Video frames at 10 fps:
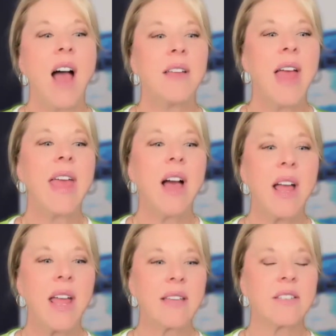
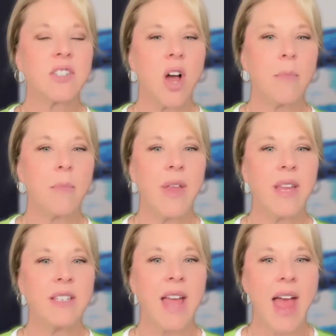AI has taught
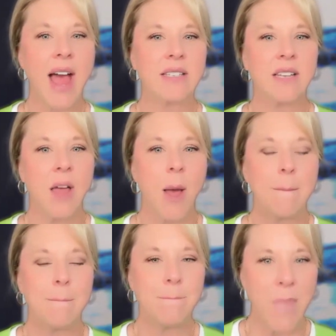me to ask
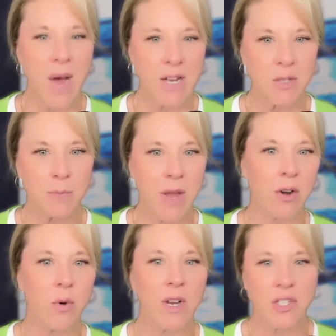much better
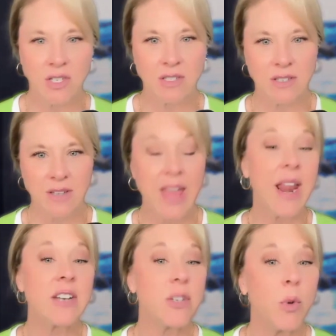questions and
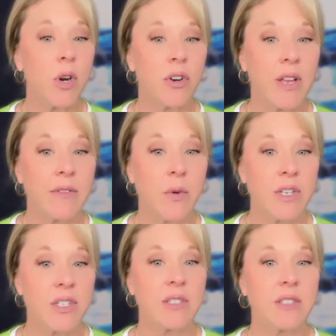actually more creative
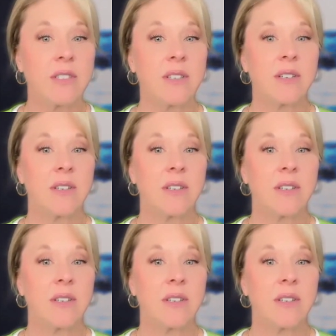questions.